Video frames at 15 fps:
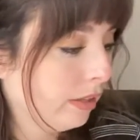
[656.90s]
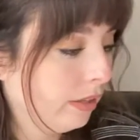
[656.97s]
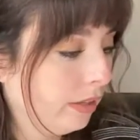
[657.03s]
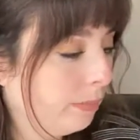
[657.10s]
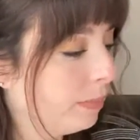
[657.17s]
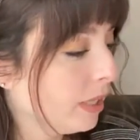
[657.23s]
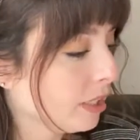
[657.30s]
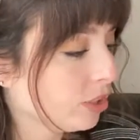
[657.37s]

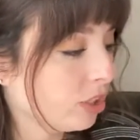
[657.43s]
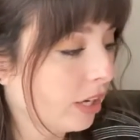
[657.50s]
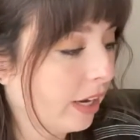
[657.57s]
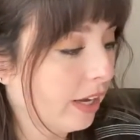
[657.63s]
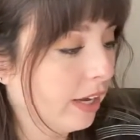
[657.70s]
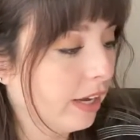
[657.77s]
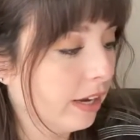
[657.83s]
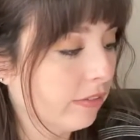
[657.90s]
and make sure I
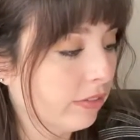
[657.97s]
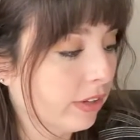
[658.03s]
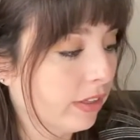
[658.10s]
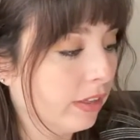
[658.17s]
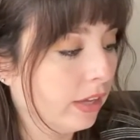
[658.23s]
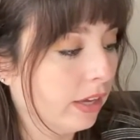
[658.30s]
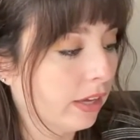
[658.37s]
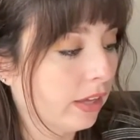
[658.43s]
hit
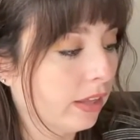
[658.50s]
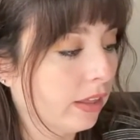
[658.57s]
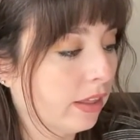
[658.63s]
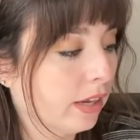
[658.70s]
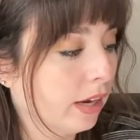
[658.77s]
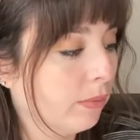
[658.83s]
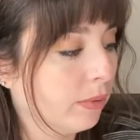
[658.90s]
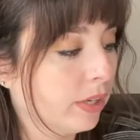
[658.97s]
everything
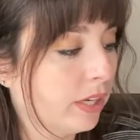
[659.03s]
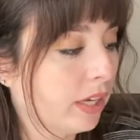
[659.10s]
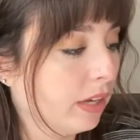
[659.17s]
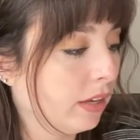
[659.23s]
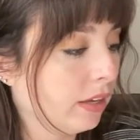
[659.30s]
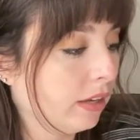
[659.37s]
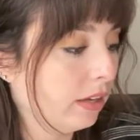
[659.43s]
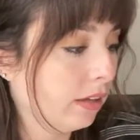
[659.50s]
that I would
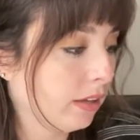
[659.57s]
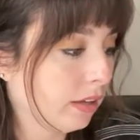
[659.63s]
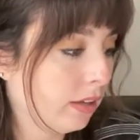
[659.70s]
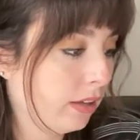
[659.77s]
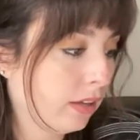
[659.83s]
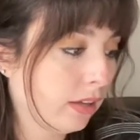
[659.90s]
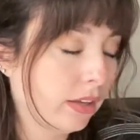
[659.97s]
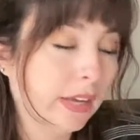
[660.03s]
hit
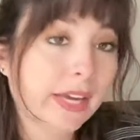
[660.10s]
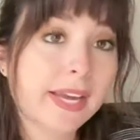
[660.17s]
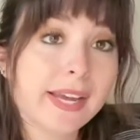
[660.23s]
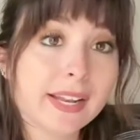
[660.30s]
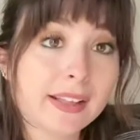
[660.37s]
in